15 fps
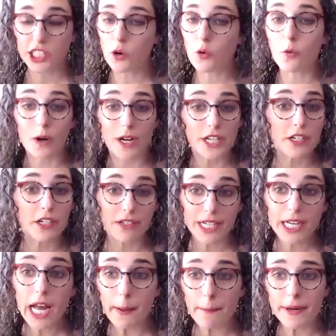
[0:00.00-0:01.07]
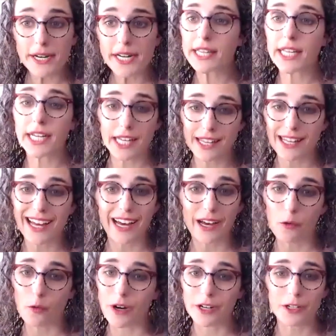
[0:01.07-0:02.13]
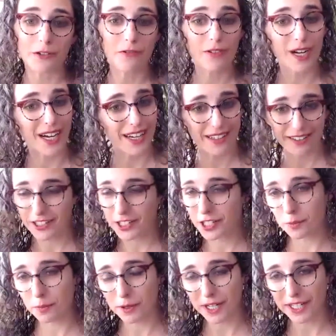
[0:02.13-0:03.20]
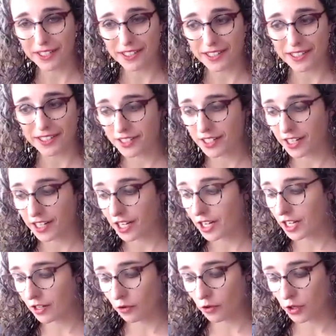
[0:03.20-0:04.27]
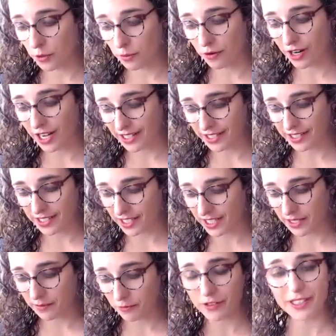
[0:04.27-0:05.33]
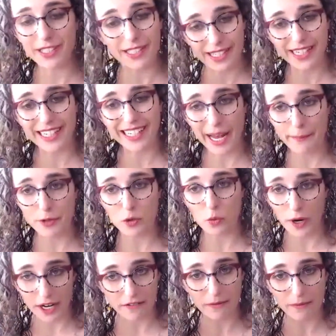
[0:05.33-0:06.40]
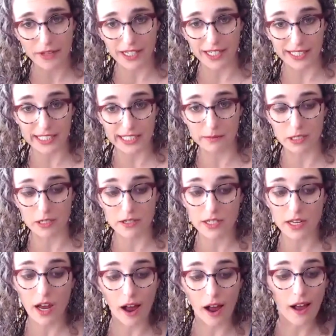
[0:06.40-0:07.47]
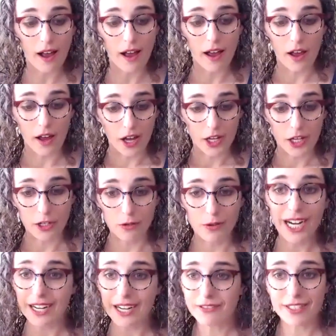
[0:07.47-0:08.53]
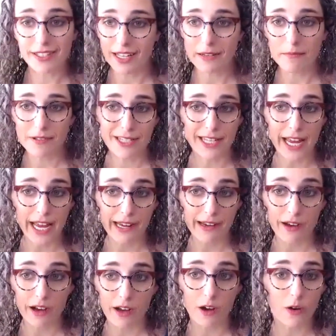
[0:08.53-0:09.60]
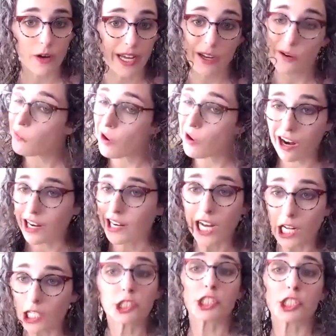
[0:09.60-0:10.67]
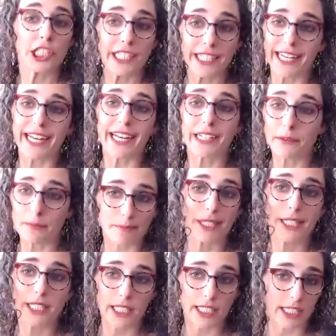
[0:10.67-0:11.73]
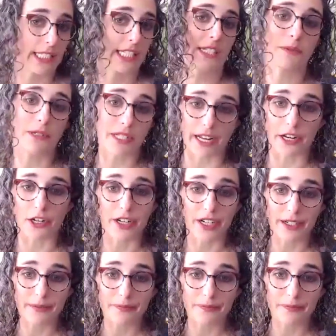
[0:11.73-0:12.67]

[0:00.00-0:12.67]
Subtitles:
when you're in a company like that, where you've got your product team really kept away from the customers, you have to then say, okay, our culture can't be customer-centric,